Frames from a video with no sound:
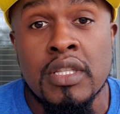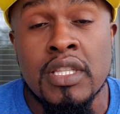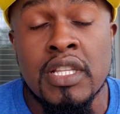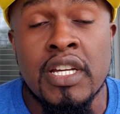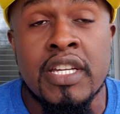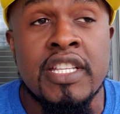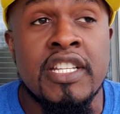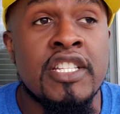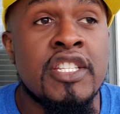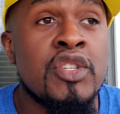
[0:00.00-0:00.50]

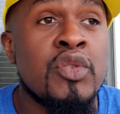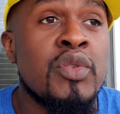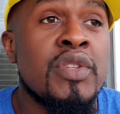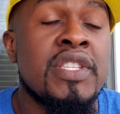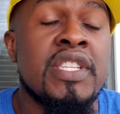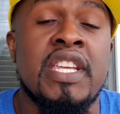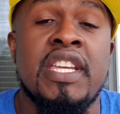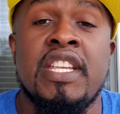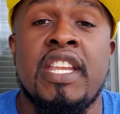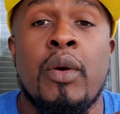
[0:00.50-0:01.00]
looking into it,
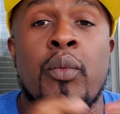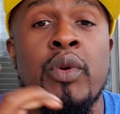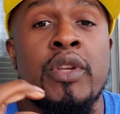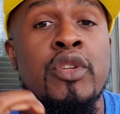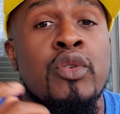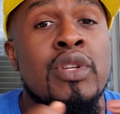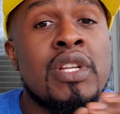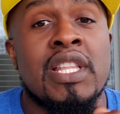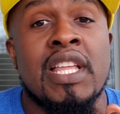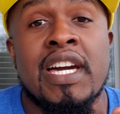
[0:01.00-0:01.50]
seeing that we're
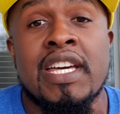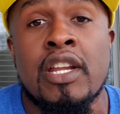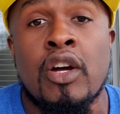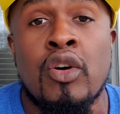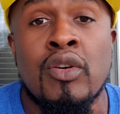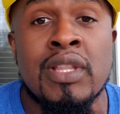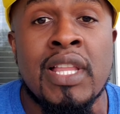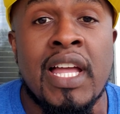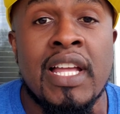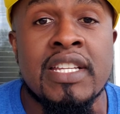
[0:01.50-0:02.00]
doing a lot of
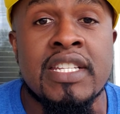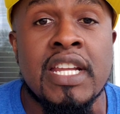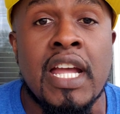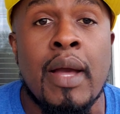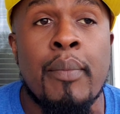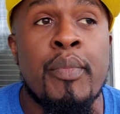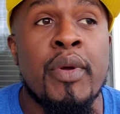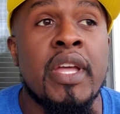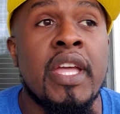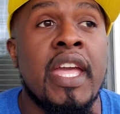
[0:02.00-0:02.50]
online
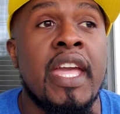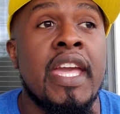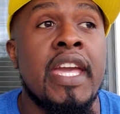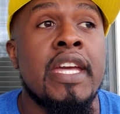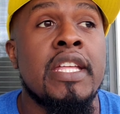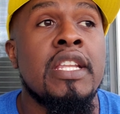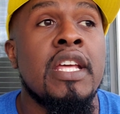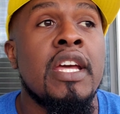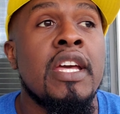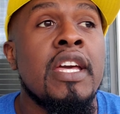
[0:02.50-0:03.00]
shopping,
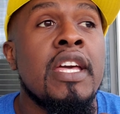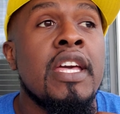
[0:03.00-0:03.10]
and